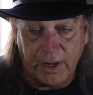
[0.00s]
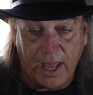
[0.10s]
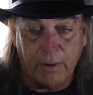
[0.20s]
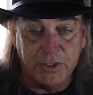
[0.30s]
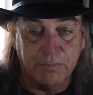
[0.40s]
what
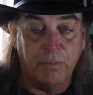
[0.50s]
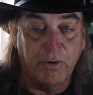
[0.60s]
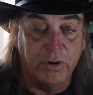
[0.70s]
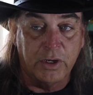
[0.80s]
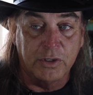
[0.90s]
how he's
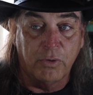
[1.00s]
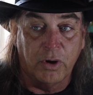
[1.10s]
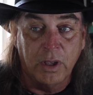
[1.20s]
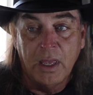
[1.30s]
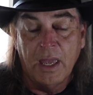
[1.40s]
promoting his
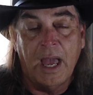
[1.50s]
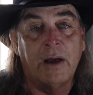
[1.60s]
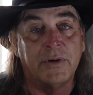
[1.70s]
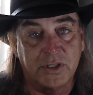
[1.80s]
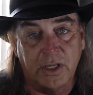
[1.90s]
book,
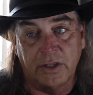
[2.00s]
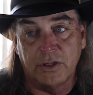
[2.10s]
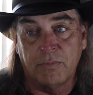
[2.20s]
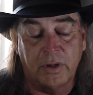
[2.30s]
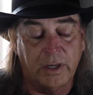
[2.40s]
how he's selling
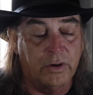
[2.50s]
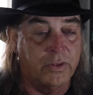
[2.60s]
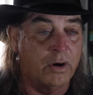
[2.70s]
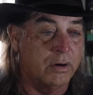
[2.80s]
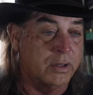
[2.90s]
his book. I know
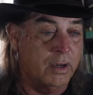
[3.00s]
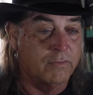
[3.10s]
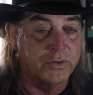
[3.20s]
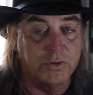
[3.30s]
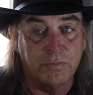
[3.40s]
the
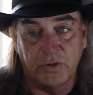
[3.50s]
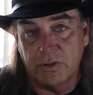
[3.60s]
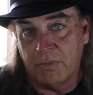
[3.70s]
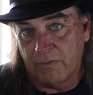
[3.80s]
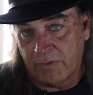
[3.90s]
hardcovers are
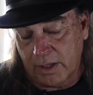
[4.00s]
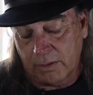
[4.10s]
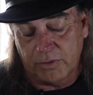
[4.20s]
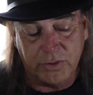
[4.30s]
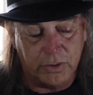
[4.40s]
supposed to be
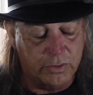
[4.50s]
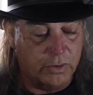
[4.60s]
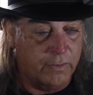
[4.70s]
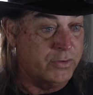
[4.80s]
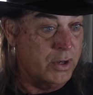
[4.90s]
available soon
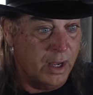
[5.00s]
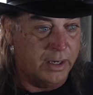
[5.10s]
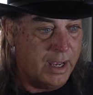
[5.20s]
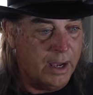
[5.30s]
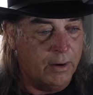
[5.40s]
or if
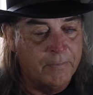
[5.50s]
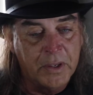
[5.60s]
not now,